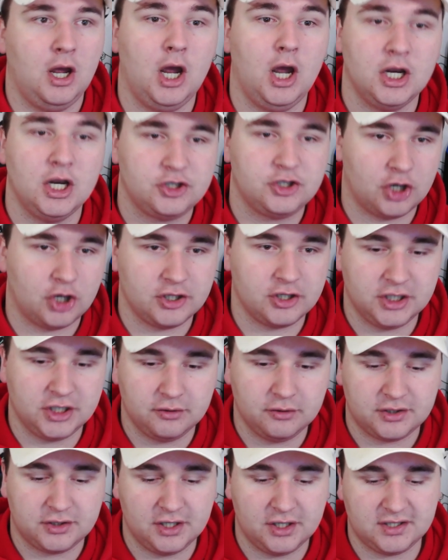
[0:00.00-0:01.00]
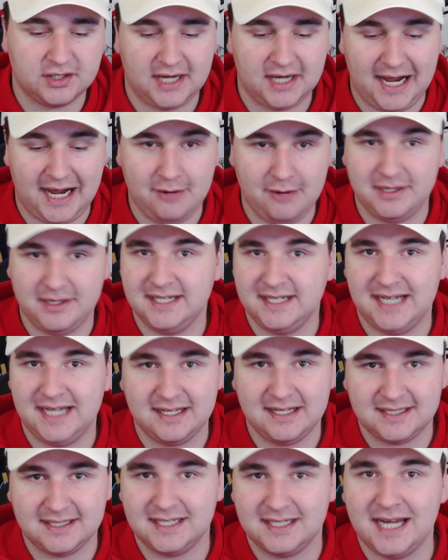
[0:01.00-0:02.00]
John Eustace and how he
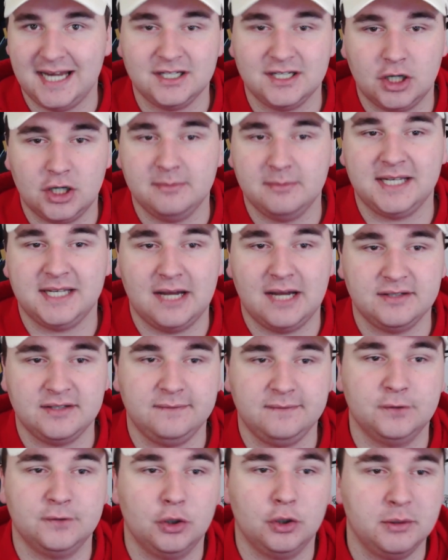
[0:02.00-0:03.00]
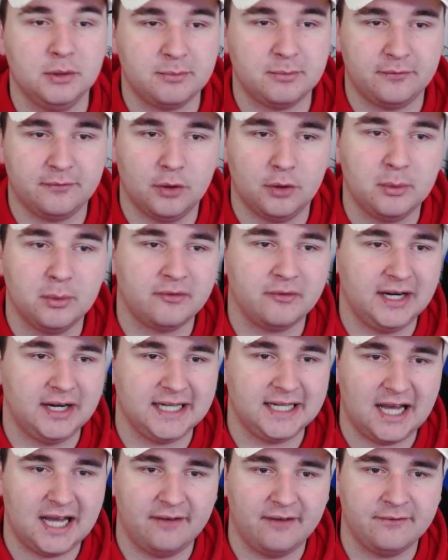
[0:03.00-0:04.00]
intends to take Derby County forward before we
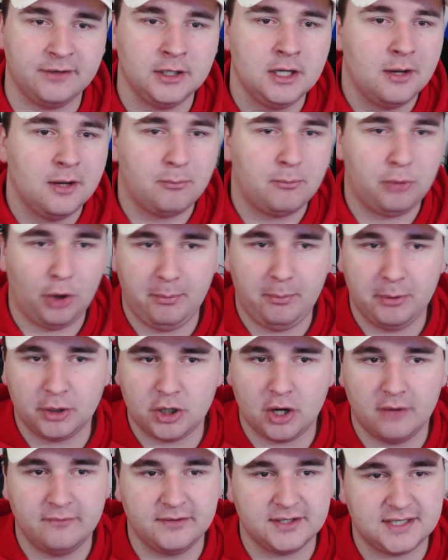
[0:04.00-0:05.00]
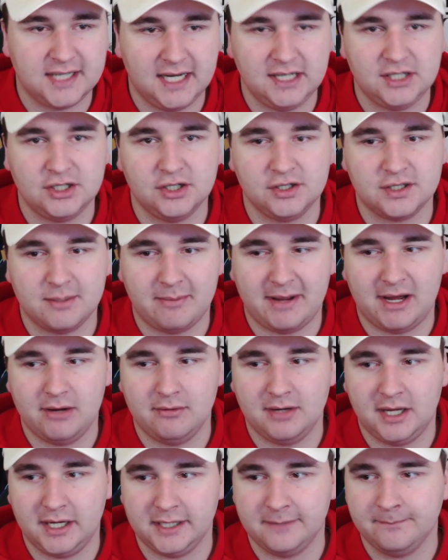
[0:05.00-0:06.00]
really have proper conversations about
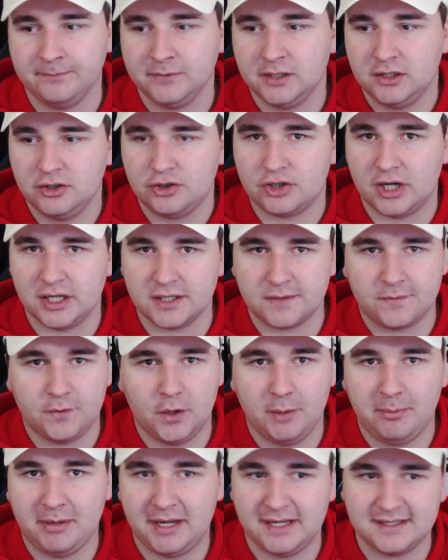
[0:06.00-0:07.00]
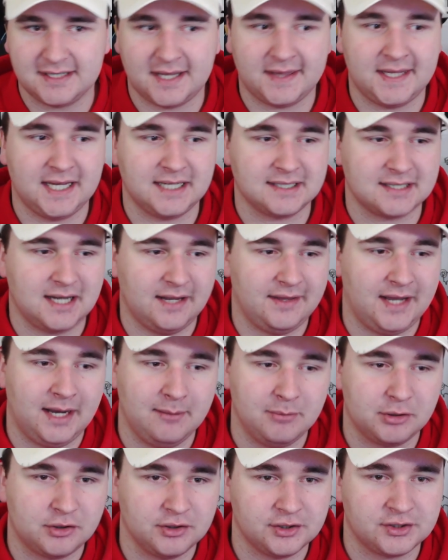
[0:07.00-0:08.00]
like transfer plans and things like that,
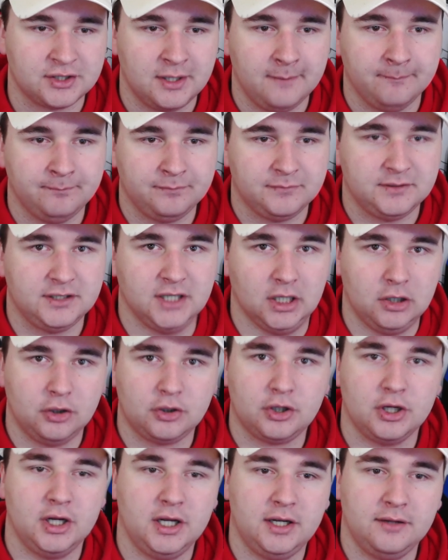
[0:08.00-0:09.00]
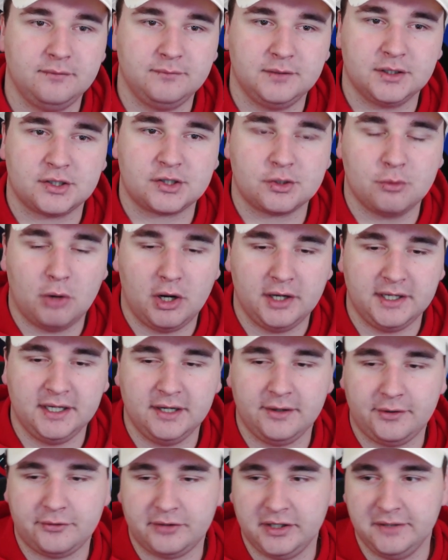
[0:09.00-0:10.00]
because you look at the squad in
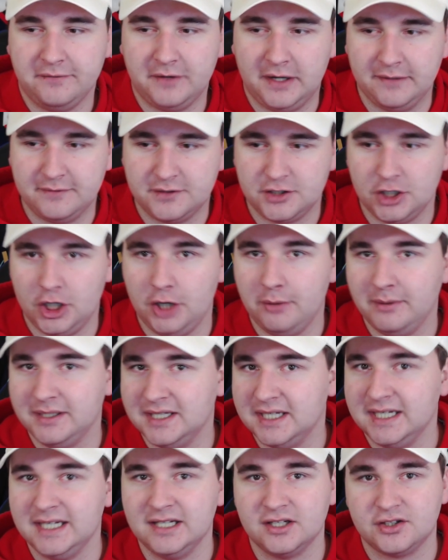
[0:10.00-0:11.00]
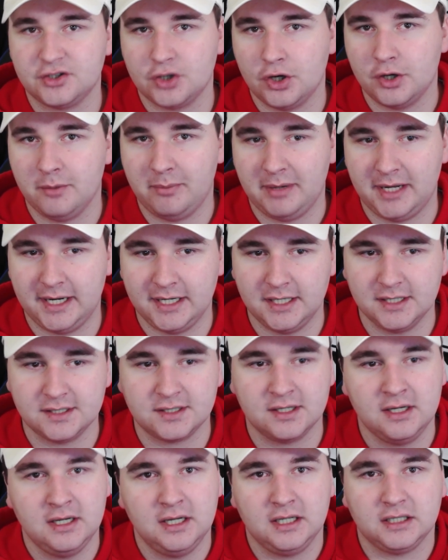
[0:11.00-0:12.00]
a 3-5-2 and you need a ton of players.
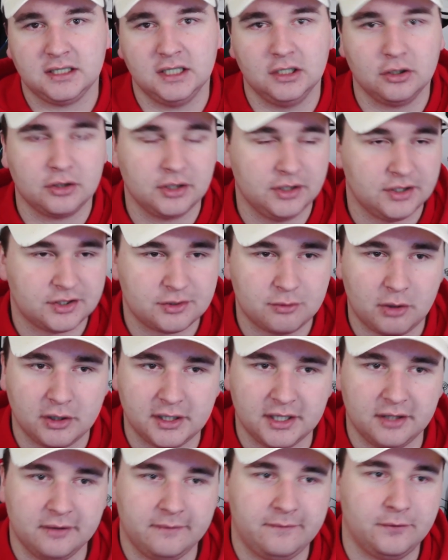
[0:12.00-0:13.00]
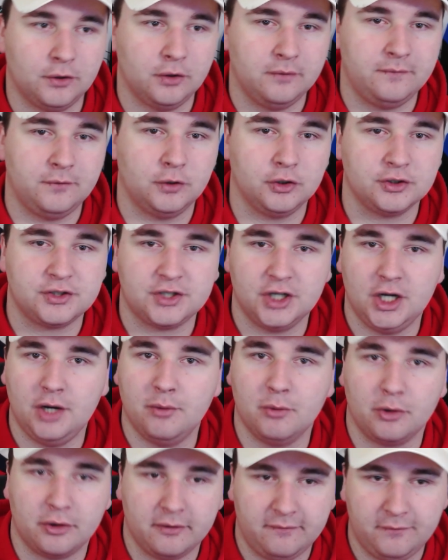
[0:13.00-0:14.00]
You look at the squad in a 4-4-2
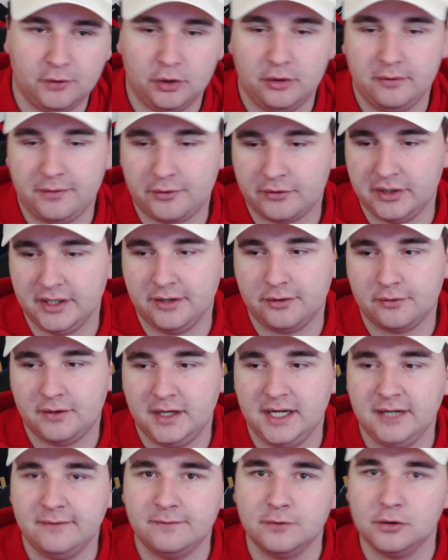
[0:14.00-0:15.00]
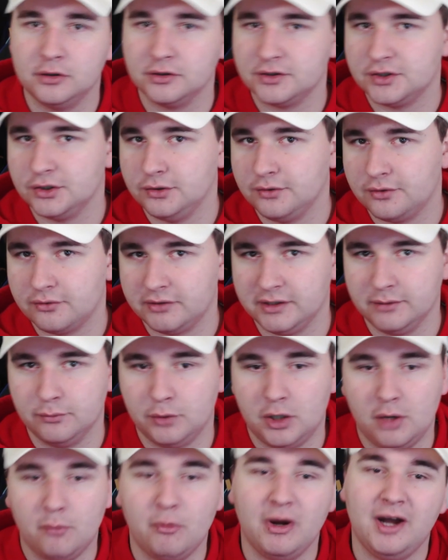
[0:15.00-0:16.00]
or a 4-3-3,
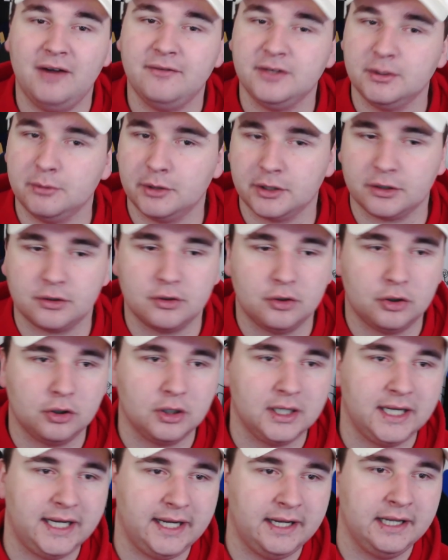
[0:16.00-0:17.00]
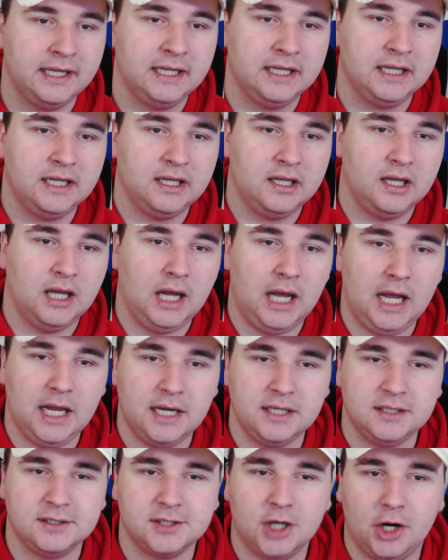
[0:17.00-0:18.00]
4-2-3-1, whatever you want to call it,
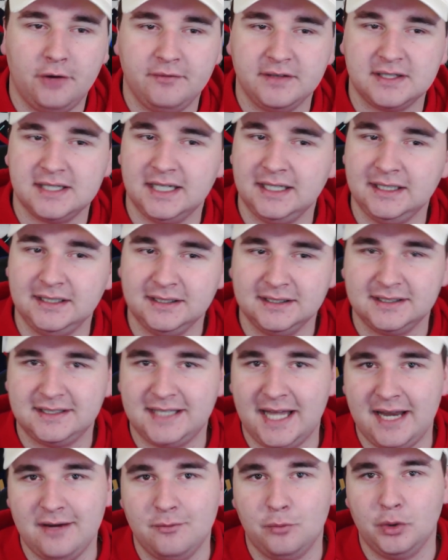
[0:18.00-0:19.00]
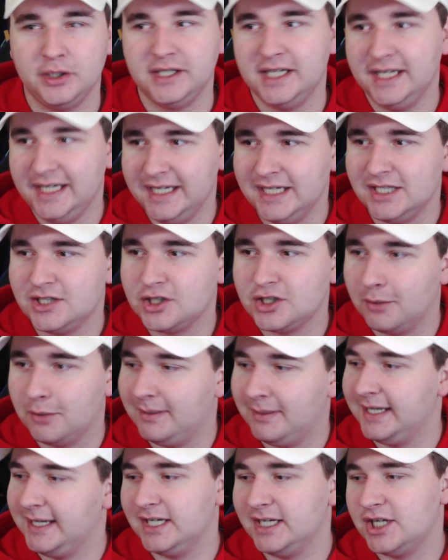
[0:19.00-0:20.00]
and obviously then what you need
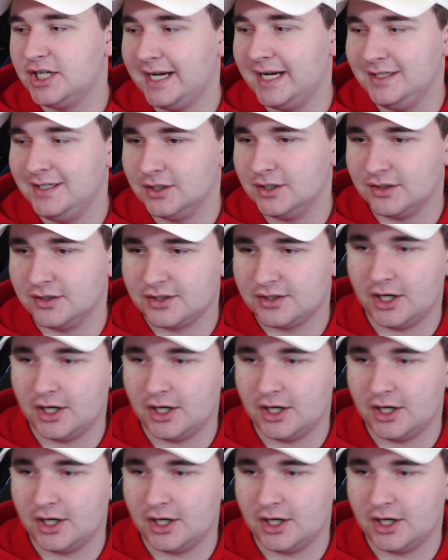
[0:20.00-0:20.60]
completely changes.